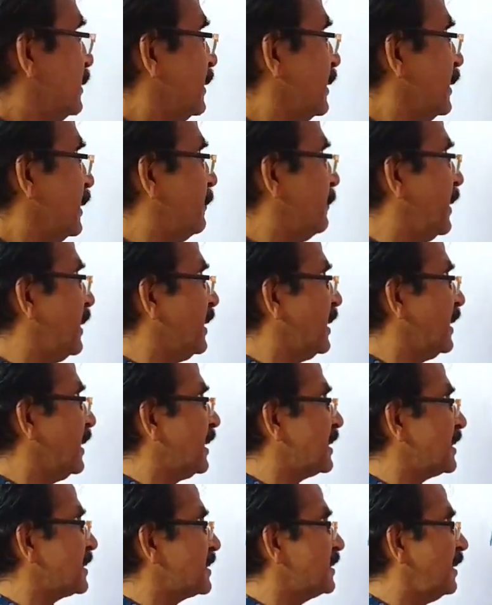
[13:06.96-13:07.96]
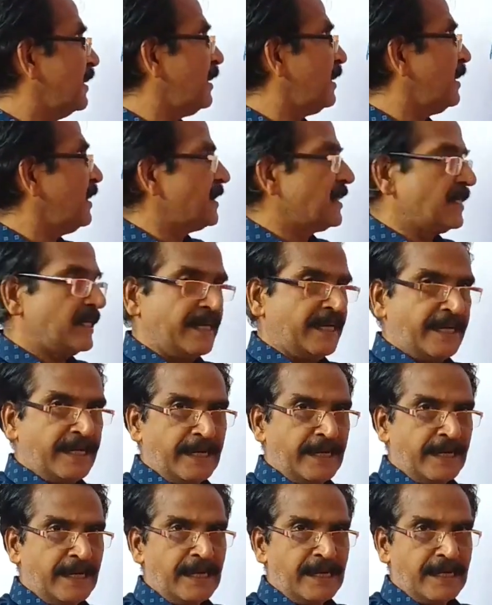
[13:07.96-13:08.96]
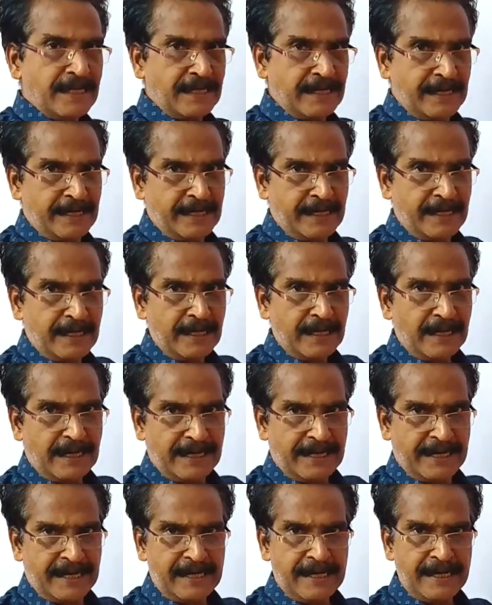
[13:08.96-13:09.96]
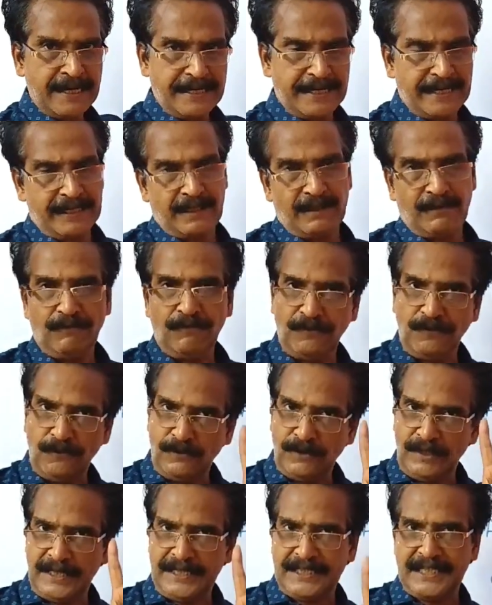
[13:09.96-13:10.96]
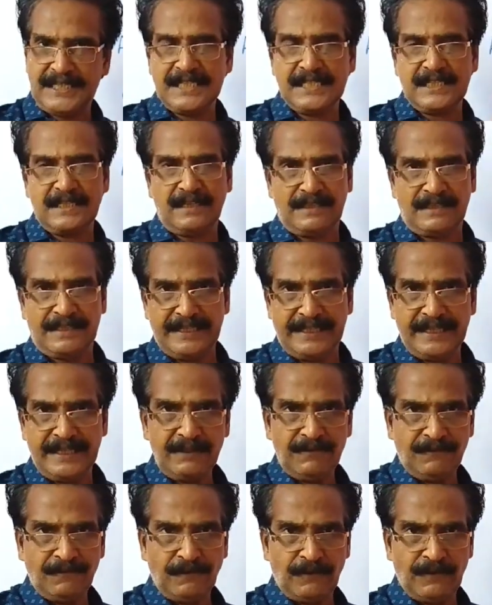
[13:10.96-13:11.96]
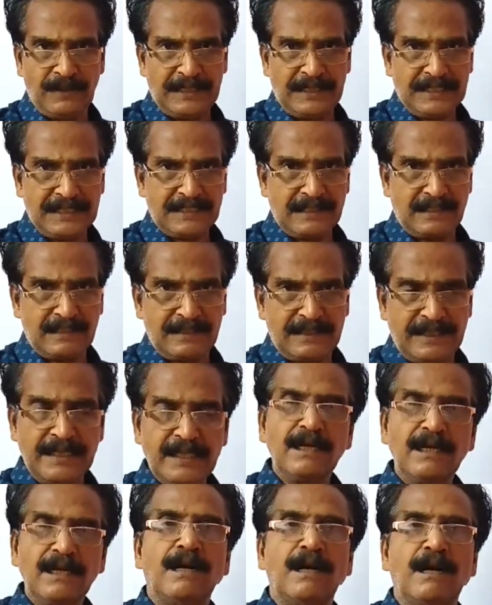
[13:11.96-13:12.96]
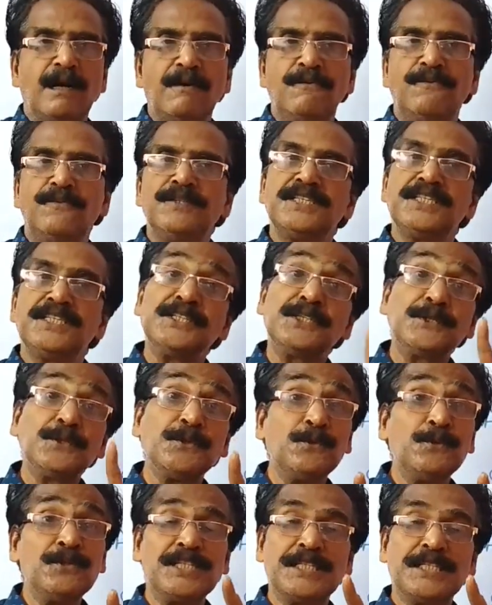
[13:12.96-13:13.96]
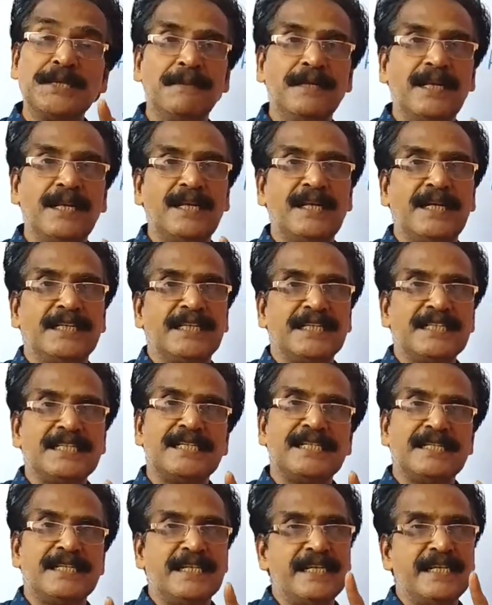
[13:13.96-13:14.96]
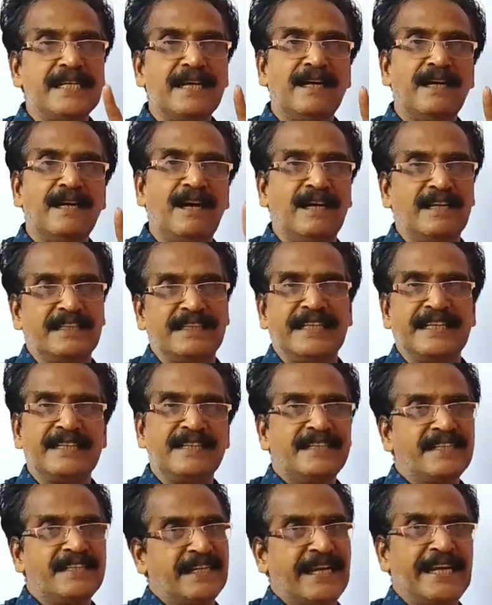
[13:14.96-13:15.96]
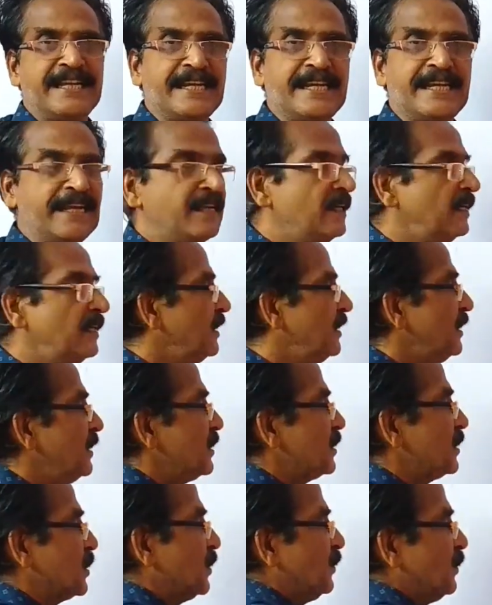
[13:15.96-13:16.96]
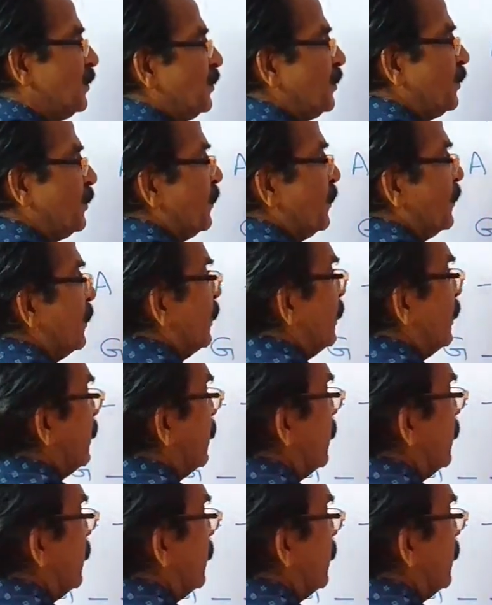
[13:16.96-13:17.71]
the remaining letters are A, I, N. 4 letters are there, of which 2 similar letters are there, A. So